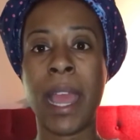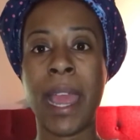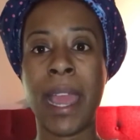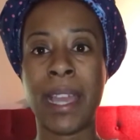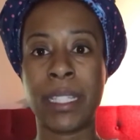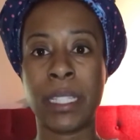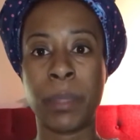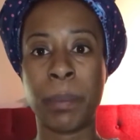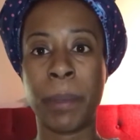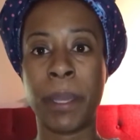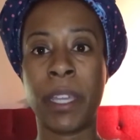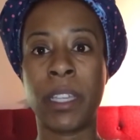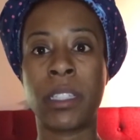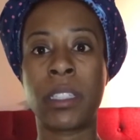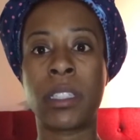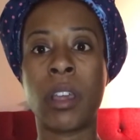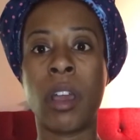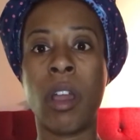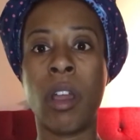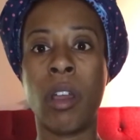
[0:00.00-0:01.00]

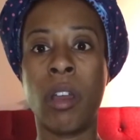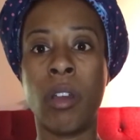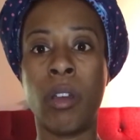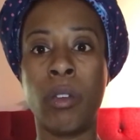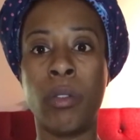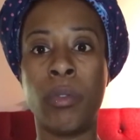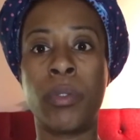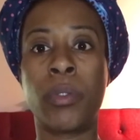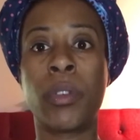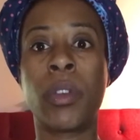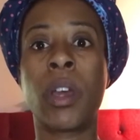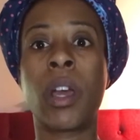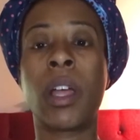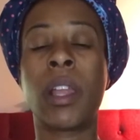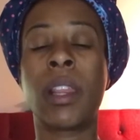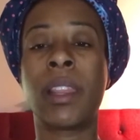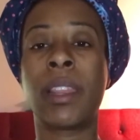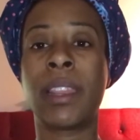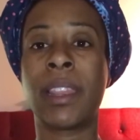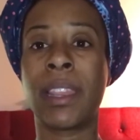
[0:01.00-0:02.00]
aspect of
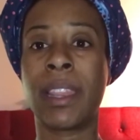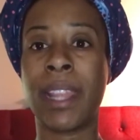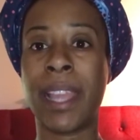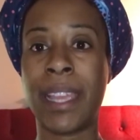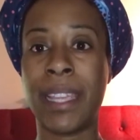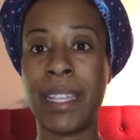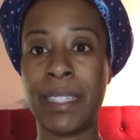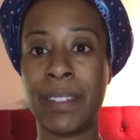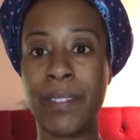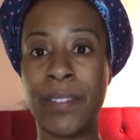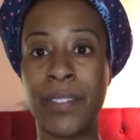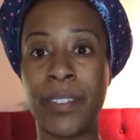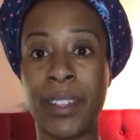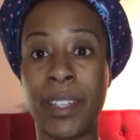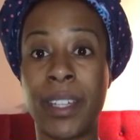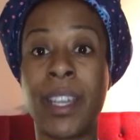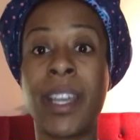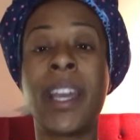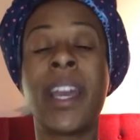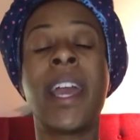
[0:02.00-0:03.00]
life.
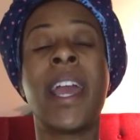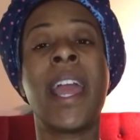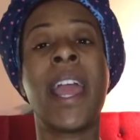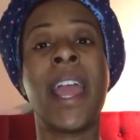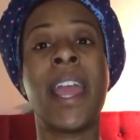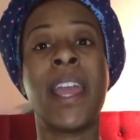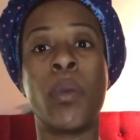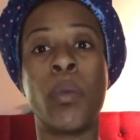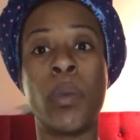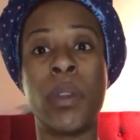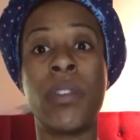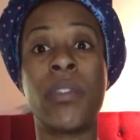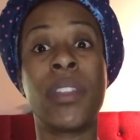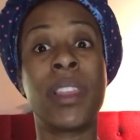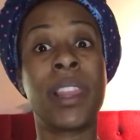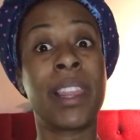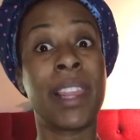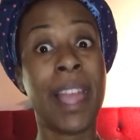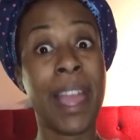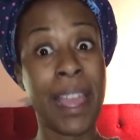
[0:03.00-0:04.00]
And with
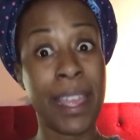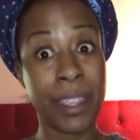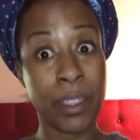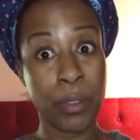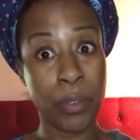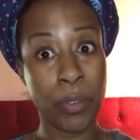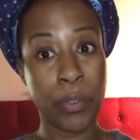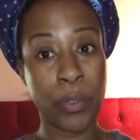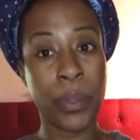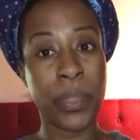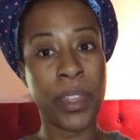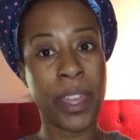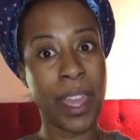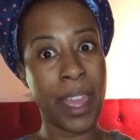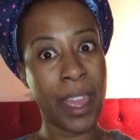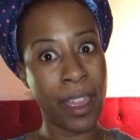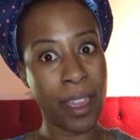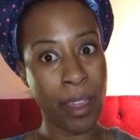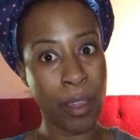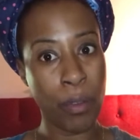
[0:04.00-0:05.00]
life, with the
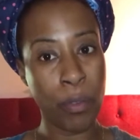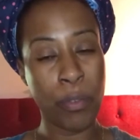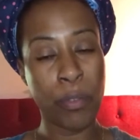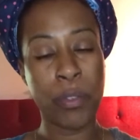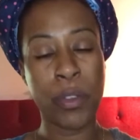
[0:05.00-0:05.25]
F,